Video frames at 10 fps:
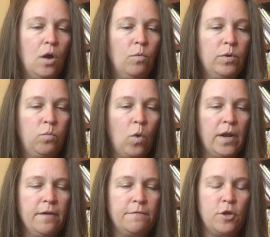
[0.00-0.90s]
"Would
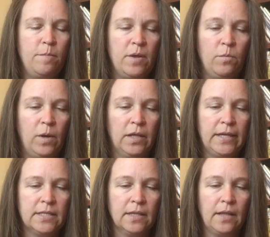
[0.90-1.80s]
one of you be
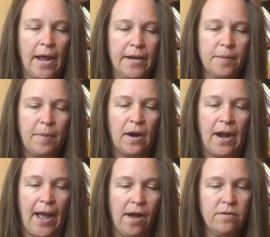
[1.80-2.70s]
willing to light up our
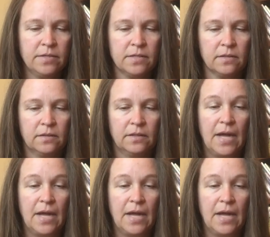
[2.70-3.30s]
house?"